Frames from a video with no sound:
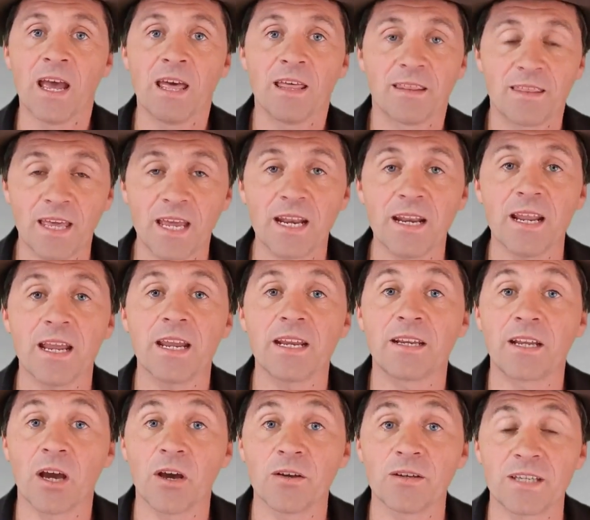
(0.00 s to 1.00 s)
Then it
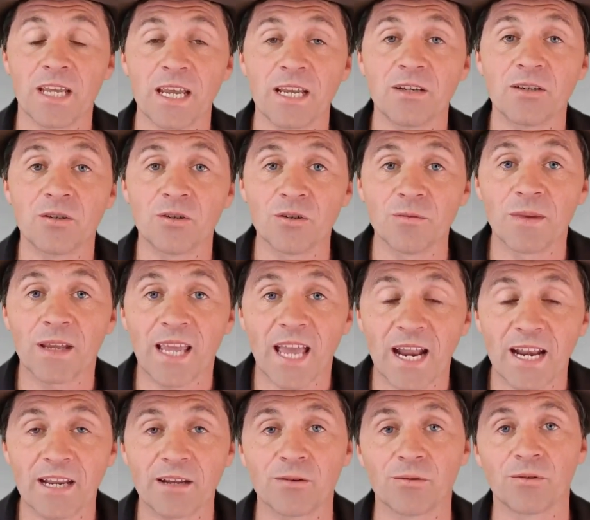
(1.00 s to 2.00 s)
goes into
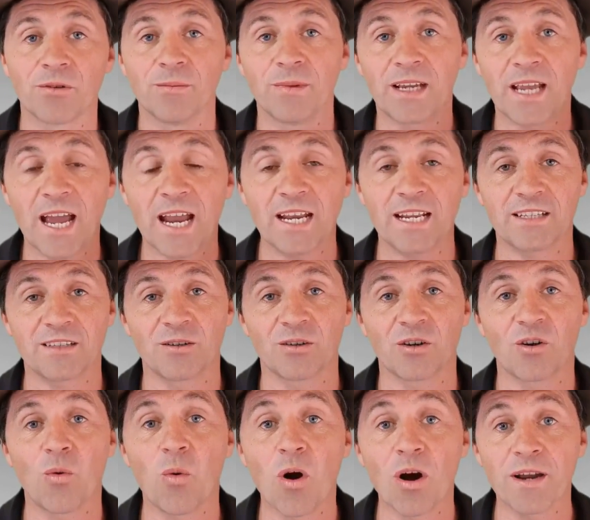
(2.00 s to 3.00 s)
mechanical. The mechanic's
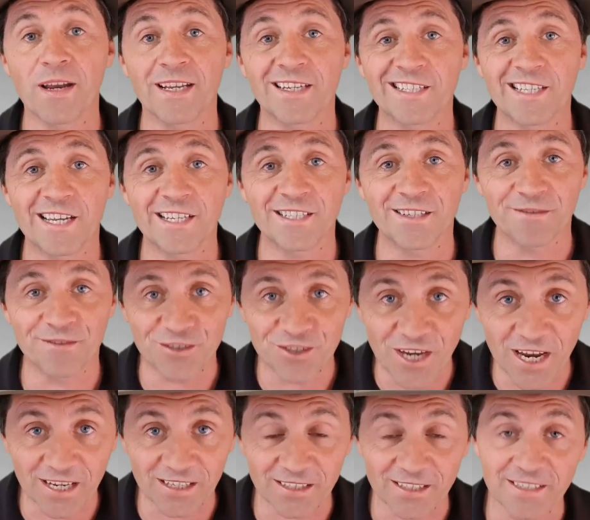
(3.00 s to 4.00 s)
got quite an extensive
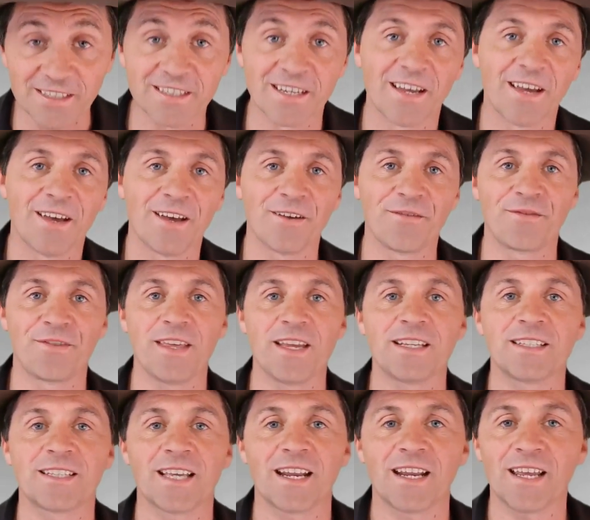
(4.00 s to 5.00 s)
checklist of
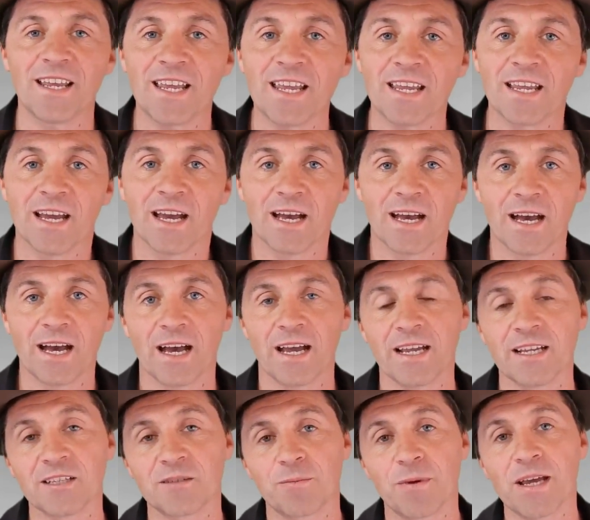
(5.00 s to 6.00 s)
things that he
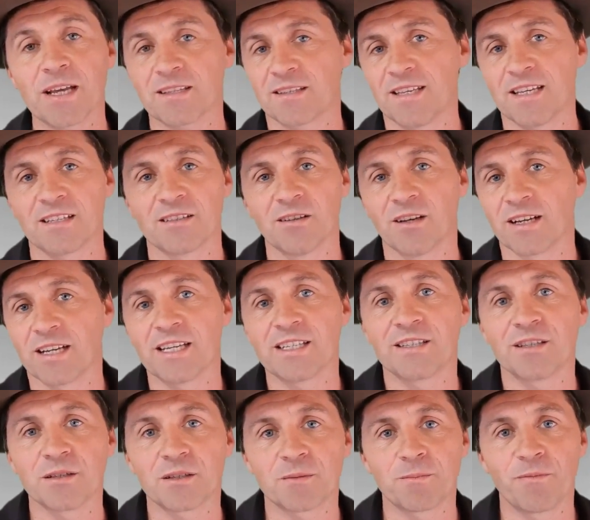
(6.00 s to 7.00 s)
inspects, things like is
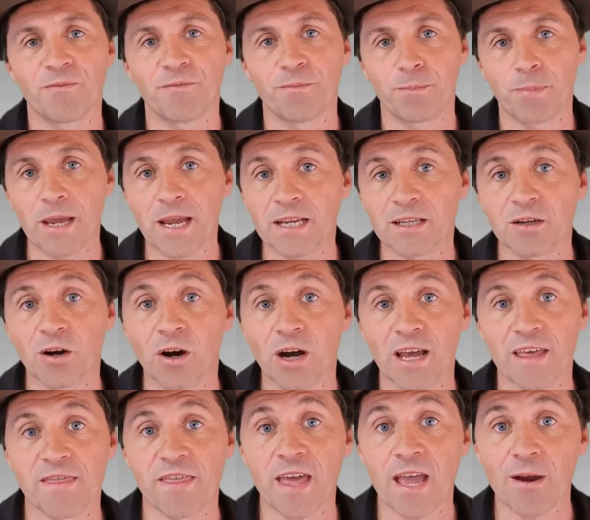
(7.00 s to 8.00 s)
the spare
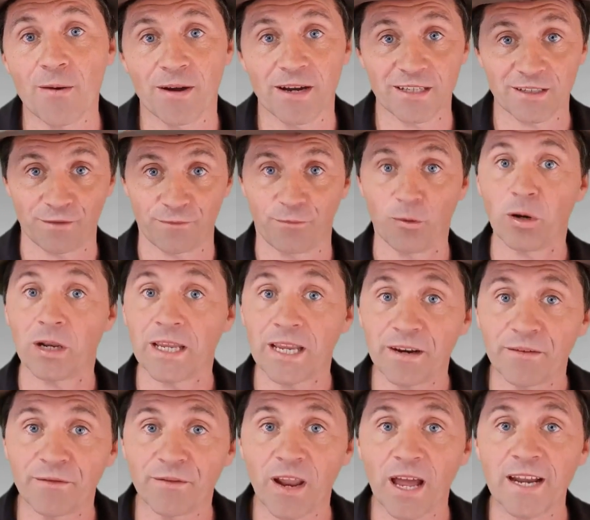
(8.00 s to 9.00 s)
tyre there and is it fully
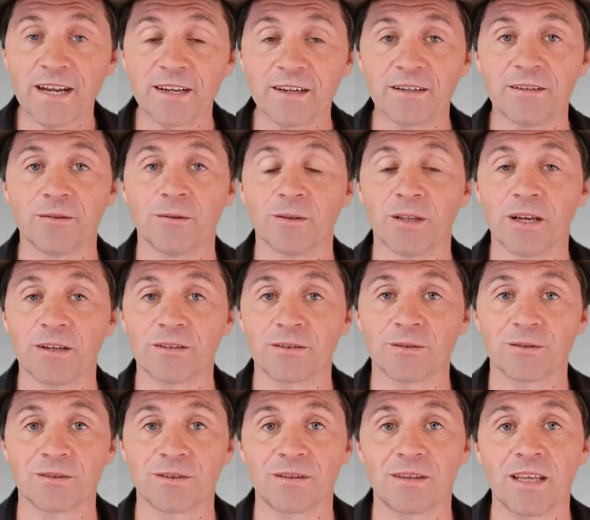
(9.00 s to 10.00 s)
inflated and all those
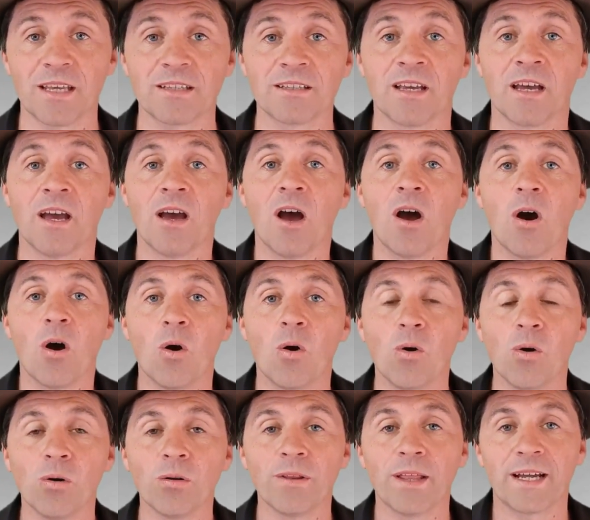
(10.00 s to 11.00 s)
sorts of things.
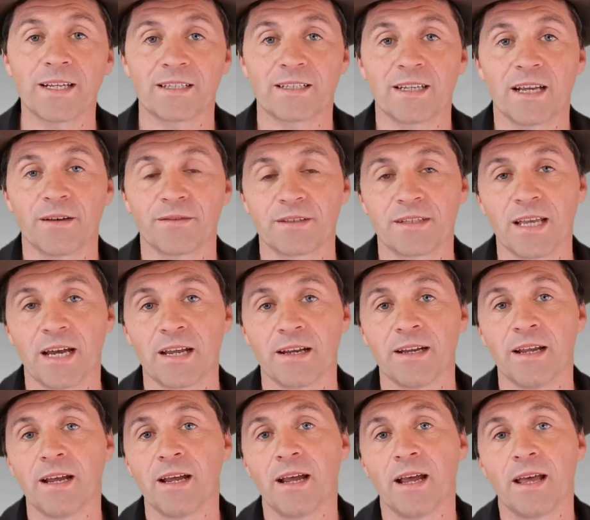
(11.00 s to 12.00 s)
All that stuff's
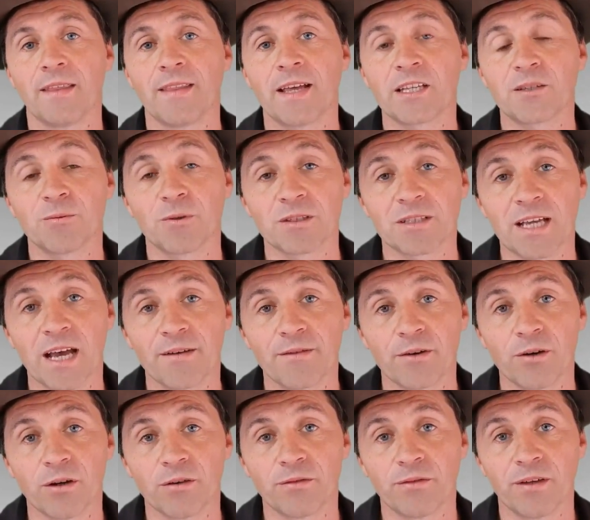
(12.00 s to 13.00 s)
done and that's what's
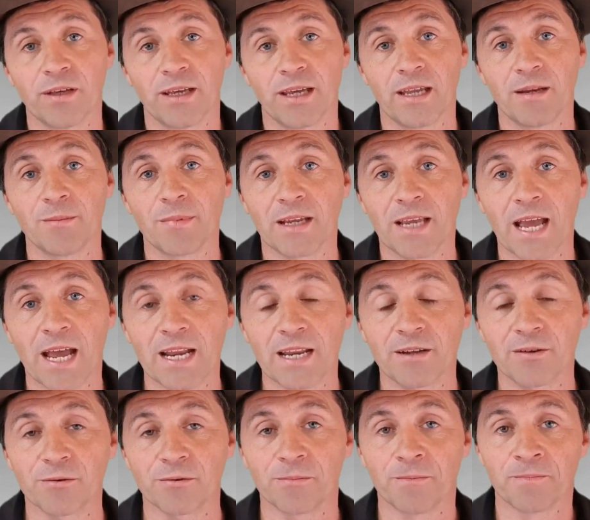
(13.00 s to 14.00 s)
covered off in
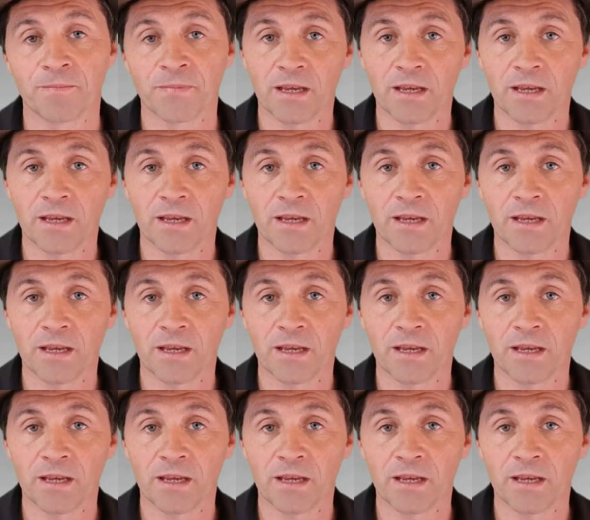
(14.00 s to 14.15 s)
mechanical.